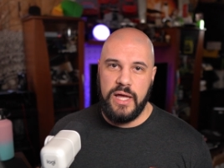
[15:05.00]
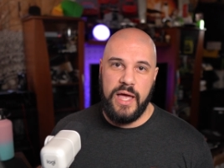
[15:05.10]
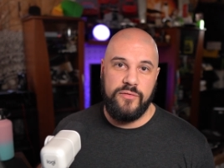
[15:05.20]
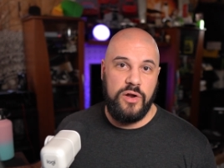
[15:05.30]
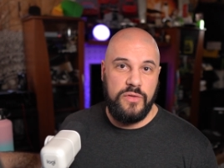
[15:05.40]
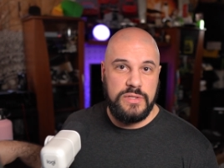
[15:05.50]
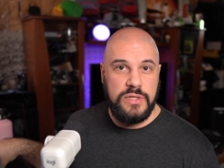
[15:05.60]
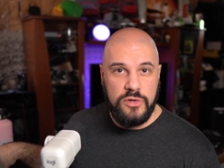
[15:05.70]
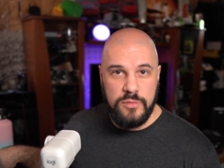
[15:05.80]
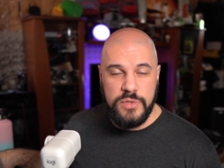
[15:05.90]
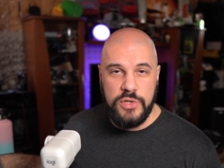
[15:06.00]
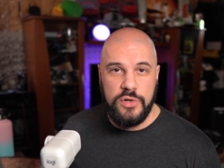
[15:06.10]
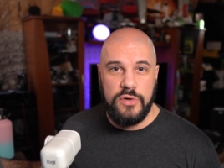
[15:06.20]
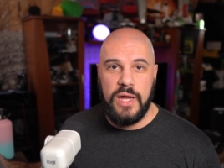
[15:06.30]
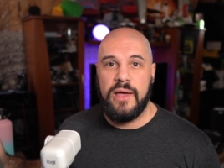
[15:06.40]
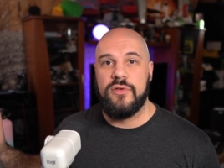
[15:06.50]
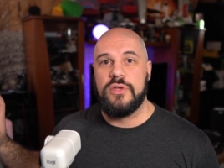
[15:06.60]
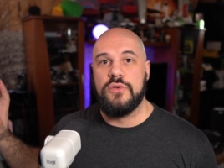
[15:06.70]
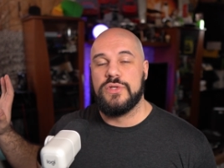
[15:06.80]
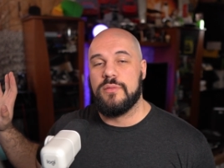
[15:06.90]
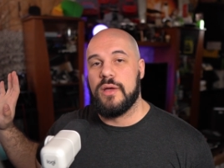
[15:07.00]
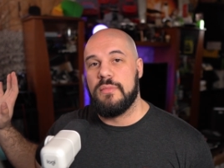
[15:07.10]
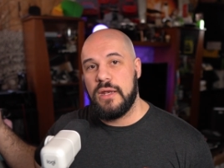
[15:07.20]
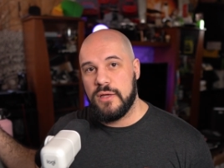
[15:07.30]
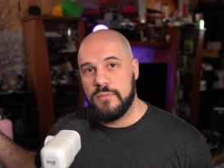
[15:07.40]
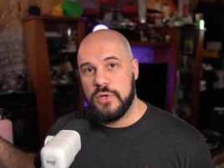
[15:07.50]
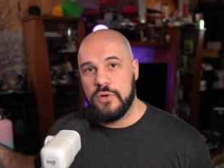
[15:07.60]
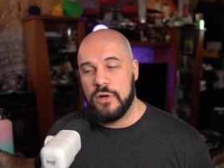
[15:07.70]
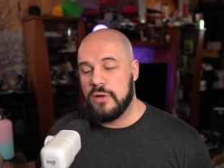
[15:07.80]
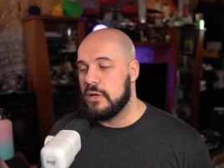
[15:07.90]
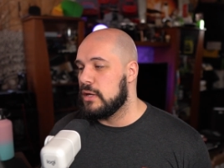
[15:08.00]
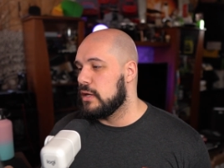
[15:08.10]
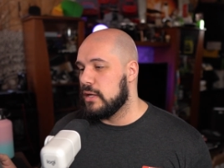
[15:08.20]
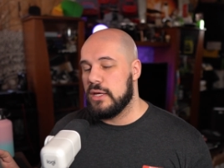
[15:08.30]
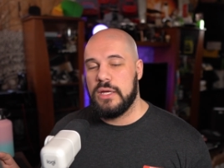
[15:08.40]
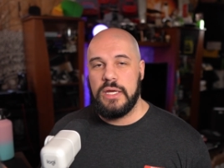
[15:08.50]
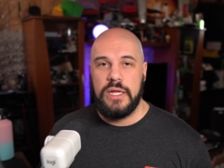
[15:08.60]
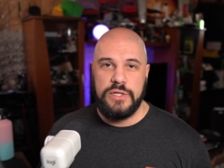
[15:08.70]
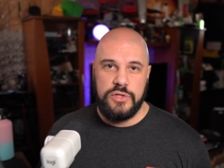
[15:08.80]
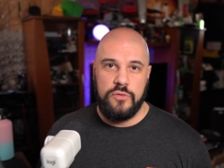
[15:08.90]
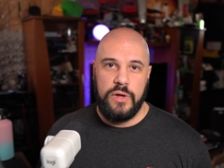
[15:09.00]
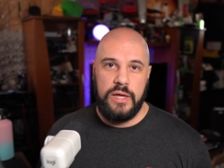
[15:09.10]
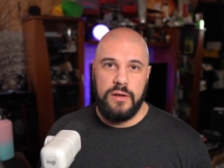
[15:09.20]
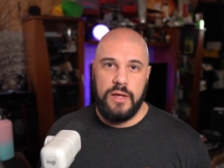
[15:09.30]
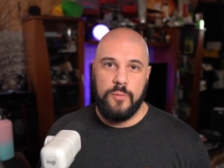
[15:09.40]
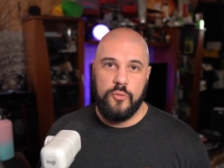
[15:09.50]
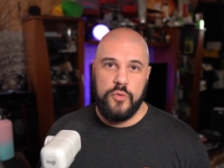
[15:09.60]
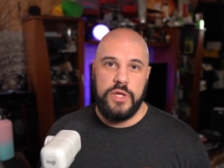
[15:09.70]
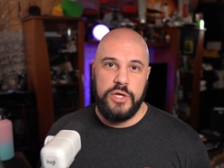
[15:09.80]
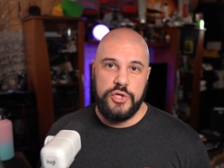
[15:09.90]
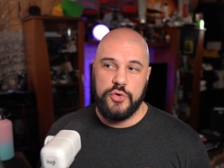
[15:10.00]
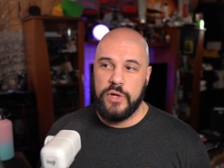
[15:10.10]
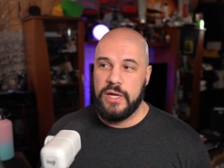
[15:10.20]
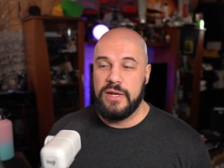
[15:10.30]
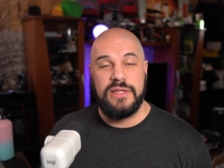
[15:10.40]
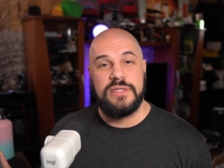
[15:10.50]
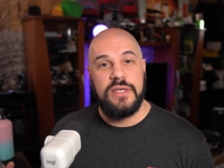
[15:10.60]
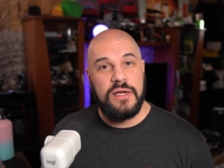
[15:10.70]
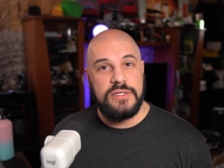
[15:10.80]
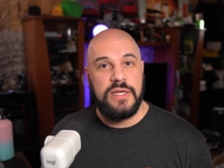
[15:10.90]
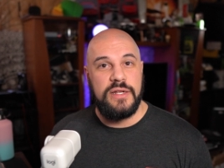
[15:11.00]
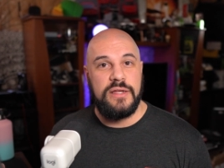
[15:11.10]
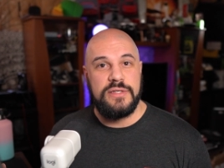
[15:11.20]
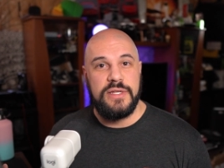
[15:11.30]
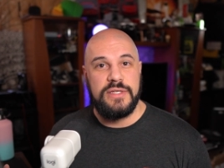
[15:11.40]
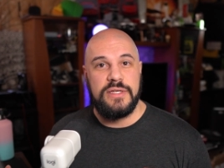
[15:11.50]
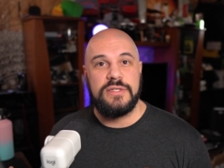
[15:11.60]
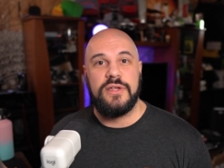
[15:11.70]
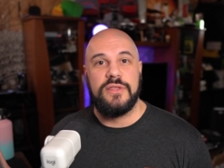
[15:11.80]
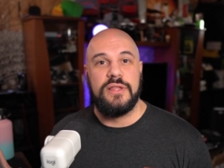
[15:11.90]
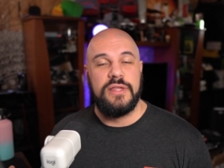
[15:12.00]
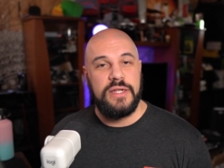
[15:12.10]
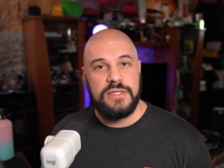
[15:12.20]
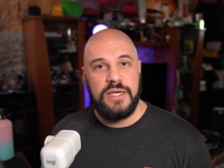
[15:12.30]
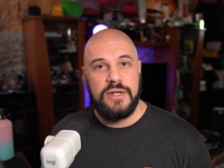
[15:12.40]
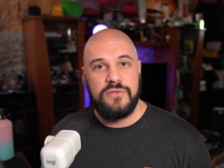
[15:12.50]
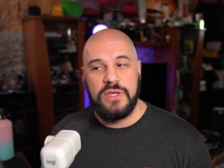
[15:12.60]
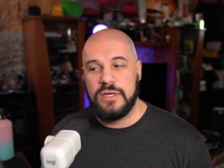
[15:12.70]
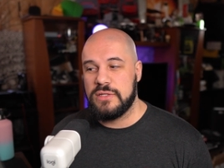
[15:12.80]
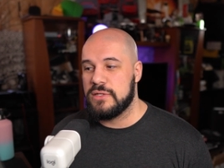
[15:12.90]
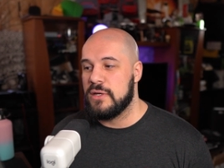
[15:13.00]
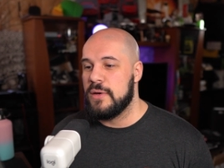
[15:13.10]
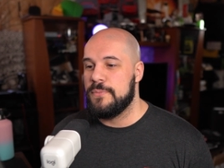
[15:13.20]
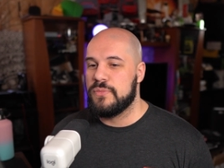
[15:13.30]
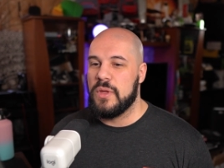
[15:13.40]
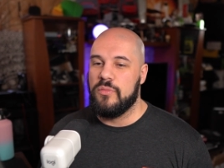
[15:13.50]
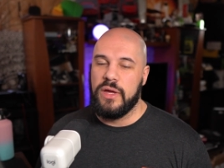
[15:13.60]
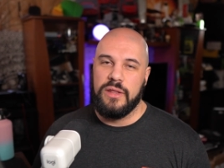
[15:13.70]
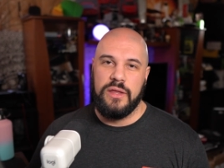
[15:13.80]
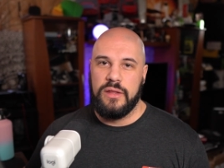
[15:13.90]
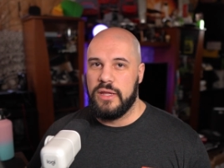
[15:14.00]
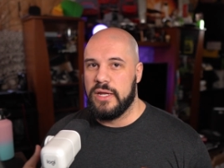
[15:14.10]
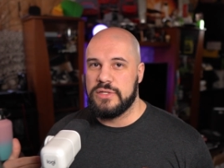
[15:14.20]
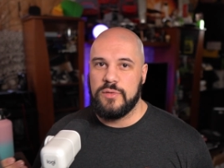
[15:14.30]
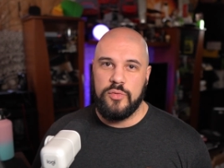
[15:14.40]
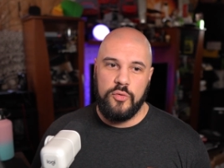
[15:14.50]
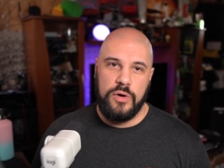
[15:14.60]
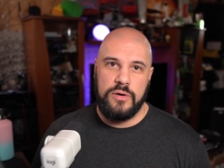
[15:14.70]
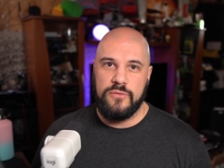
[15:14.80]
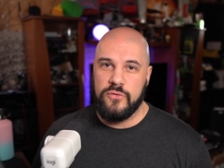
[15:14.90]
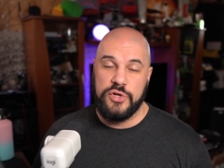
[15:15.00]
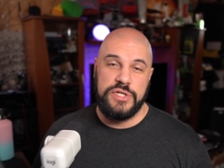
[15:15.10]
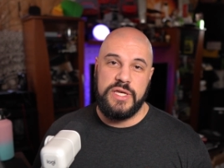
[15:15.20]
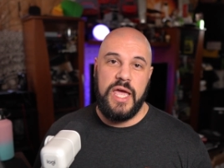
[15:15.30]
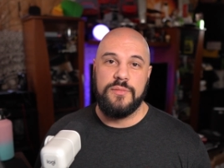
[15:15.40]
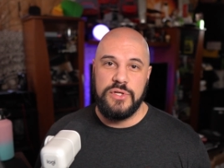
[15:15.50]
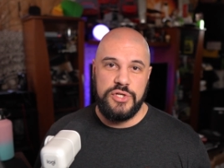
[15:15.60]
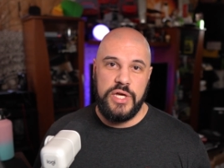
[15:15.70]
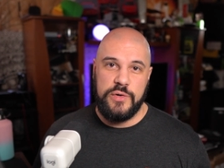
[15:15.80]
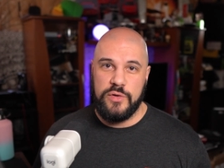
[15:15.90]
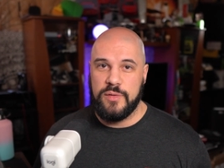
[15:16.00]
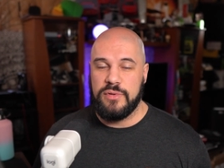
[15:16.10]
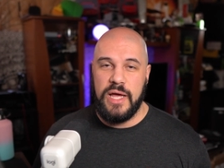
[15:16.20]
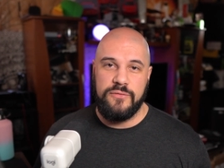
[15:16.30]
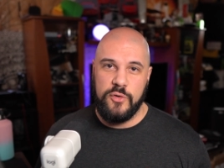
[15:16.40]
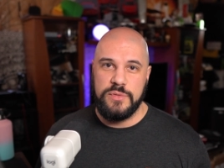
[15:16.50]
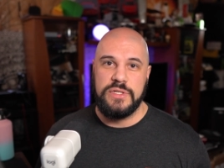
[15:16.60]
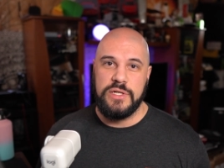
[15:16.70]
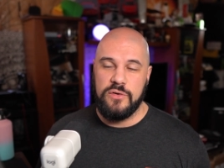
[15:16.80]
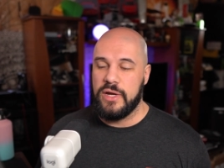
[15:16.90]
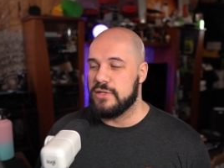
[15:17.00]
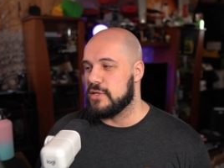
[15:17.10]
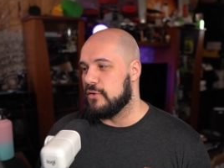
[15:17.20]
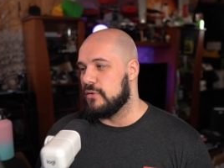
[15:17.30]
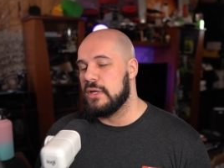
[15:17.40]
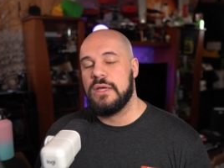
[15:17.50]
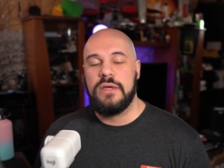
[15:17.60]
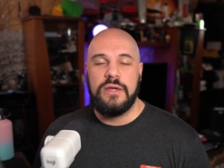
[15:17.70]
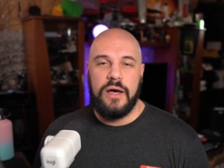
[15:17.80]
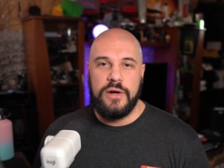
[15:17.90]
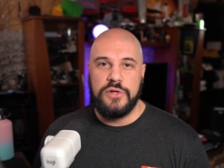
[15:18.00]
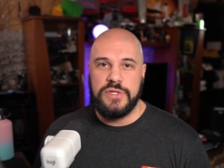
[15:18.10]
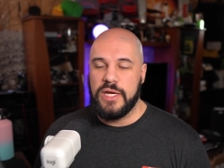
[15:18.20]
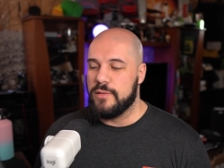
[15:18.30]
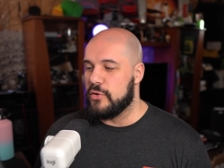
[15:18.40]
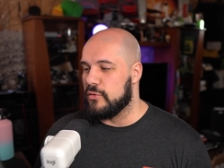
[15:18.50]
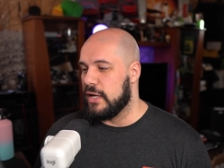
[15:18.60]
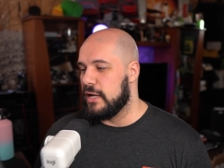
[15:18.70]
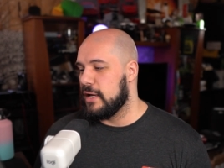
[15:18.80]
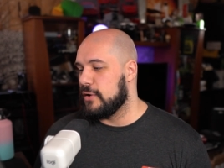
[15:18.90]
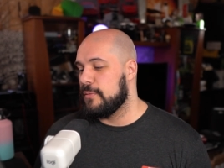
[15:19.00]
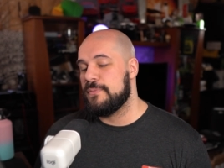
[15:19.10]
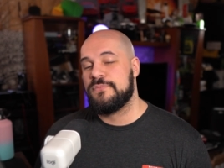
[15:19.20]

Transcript: I have it on this little computer, I have it used on my main computer, it is great. I'm really enjoying it. It sucks that it doesn't exist on the Linux side of things, but the Linux support for just games in general and platforms isn't great. So understandable right now.